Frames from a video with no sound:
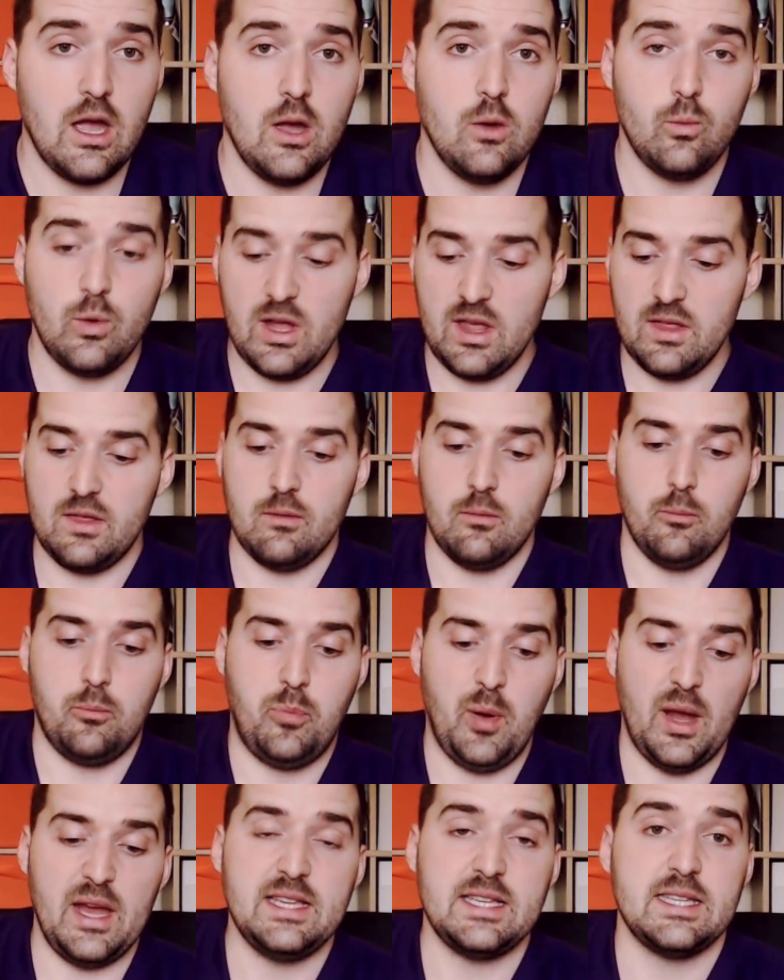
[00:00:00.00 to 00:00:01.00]
with
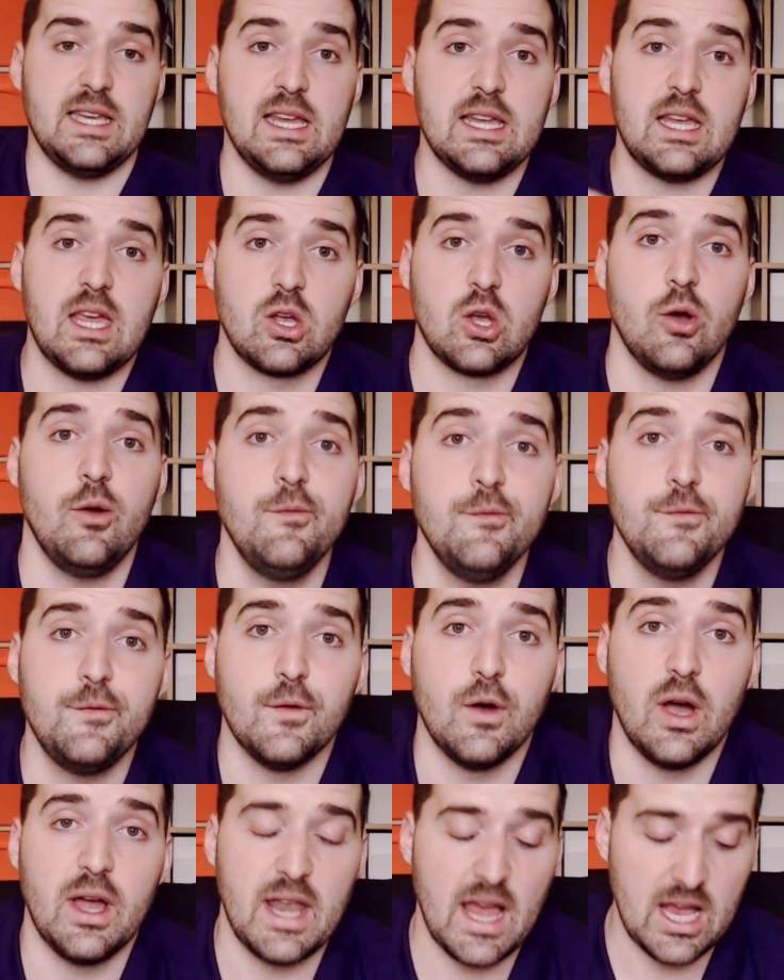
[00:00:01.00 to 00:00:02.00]
basic
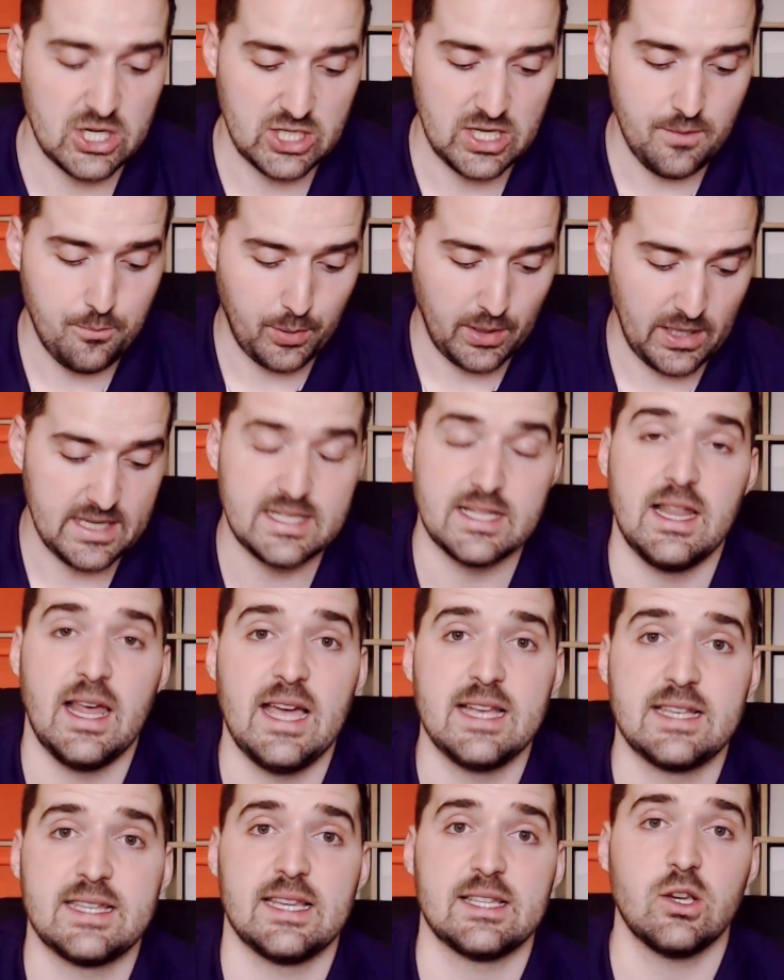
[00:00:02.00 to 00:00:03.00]
comfort and actually placing the
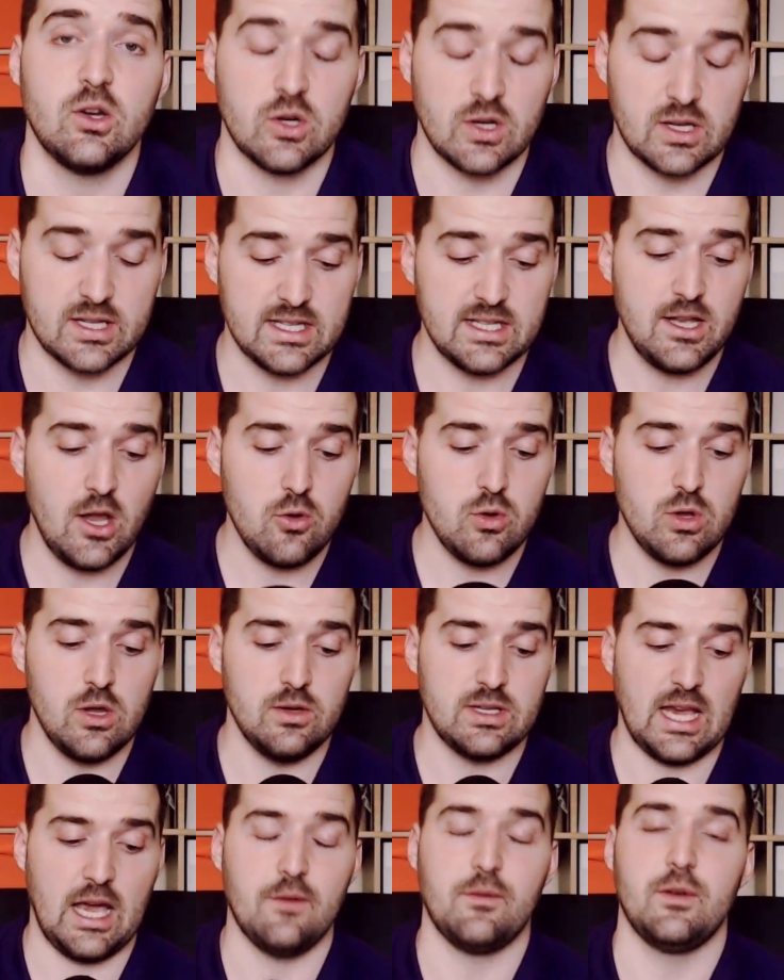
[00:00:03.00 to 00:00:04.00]
headsets on, because there's no
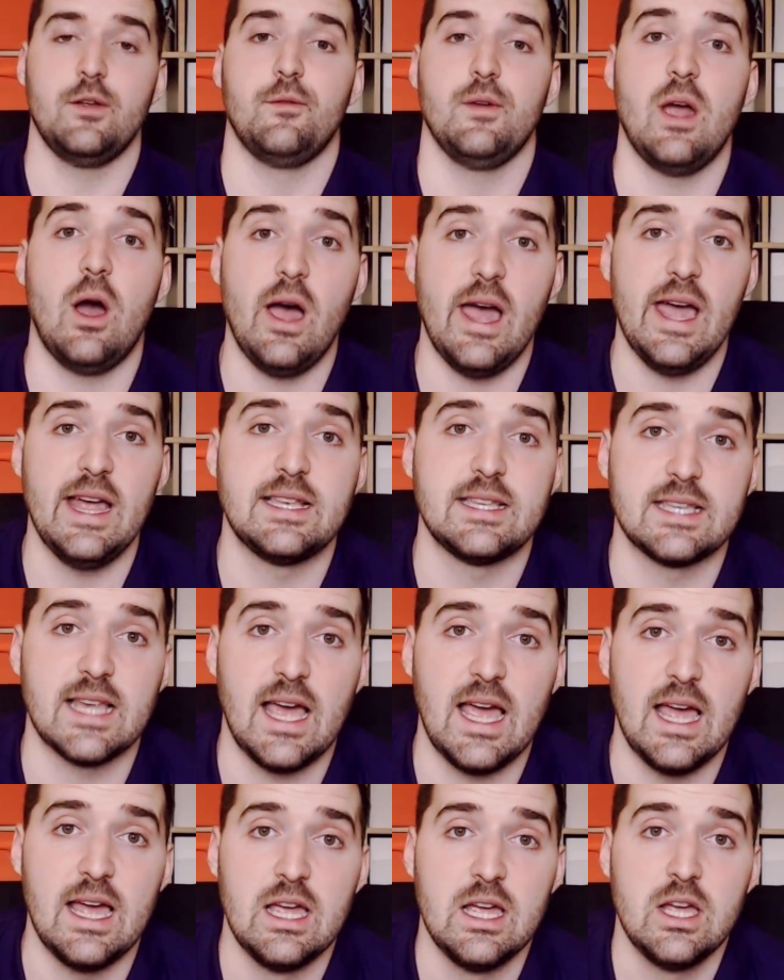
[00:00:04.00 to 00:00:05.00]
use having a VR
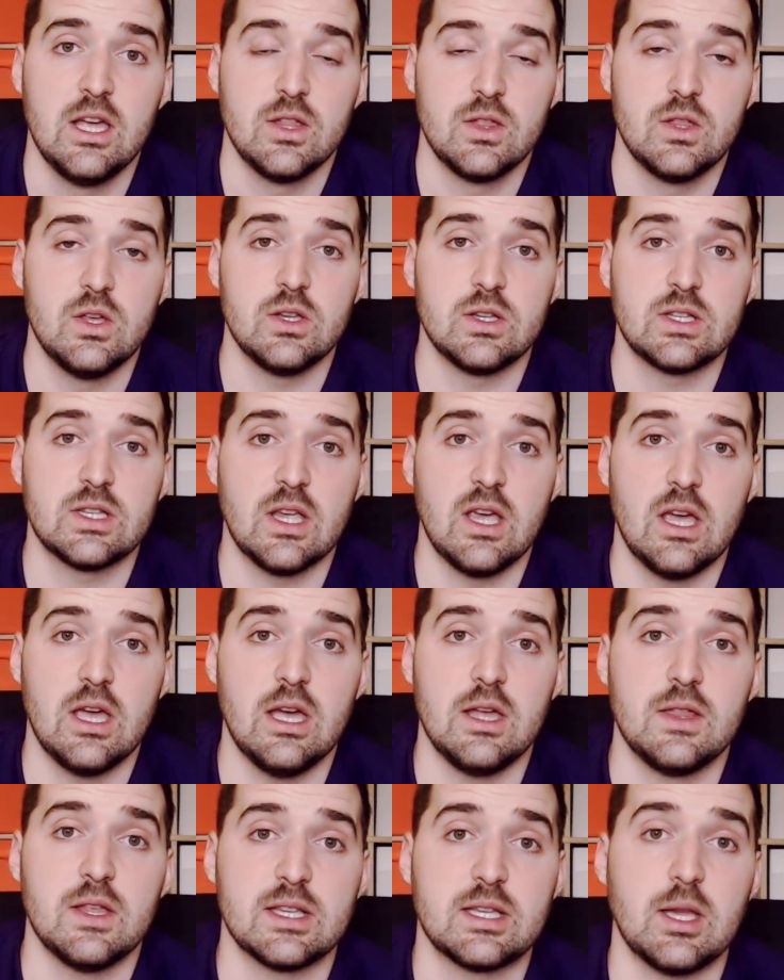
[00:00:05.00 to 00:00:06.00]
headset that's
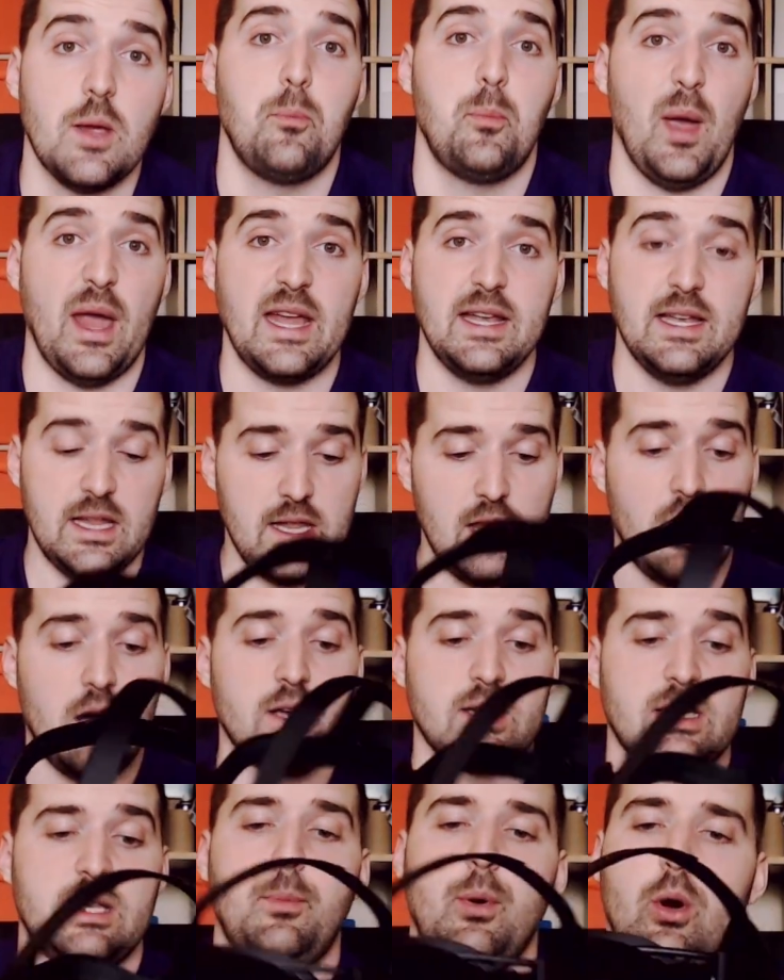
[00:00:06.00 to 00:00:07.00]
a pain in the
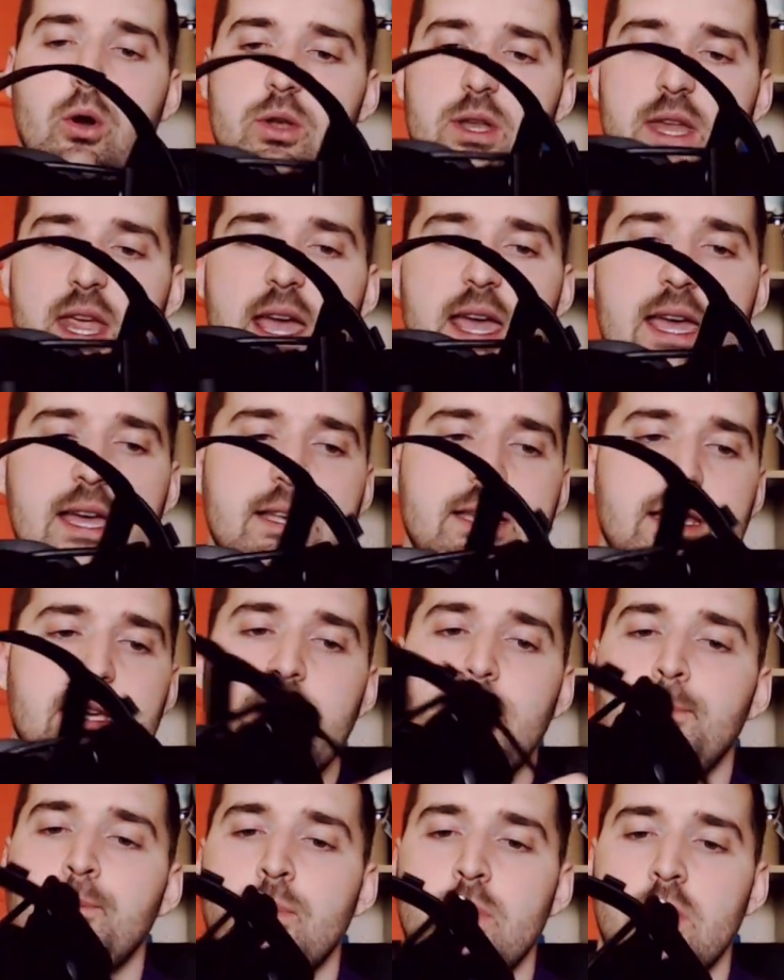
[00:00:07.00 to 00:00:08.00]
arse to put on your head.
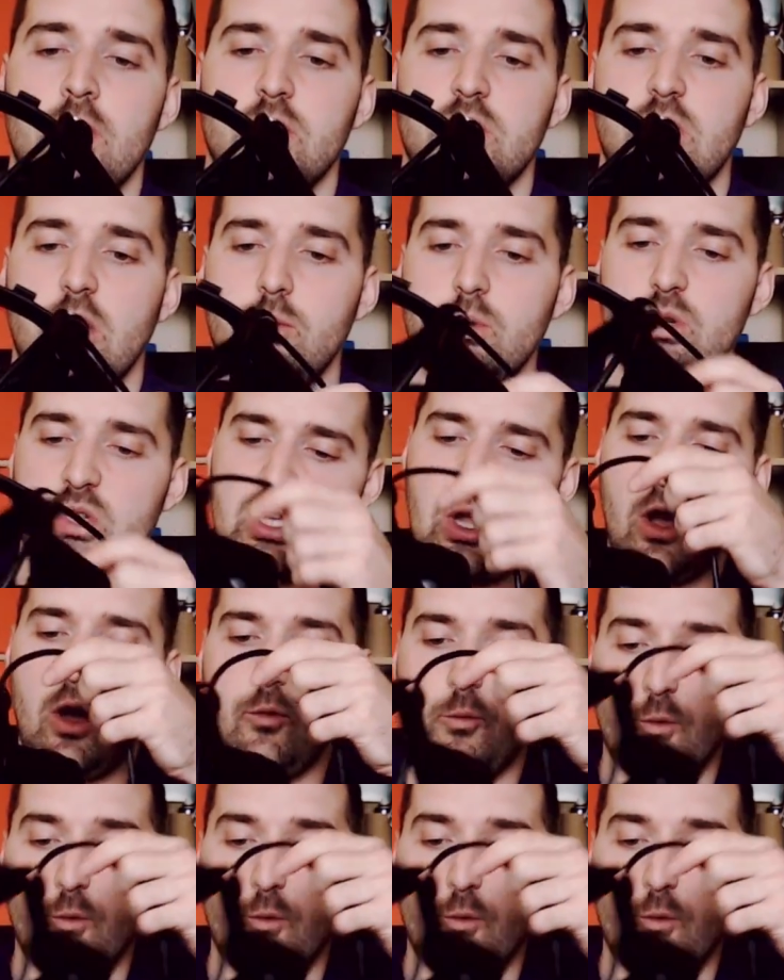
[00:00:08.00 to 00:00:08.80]
So we'll start off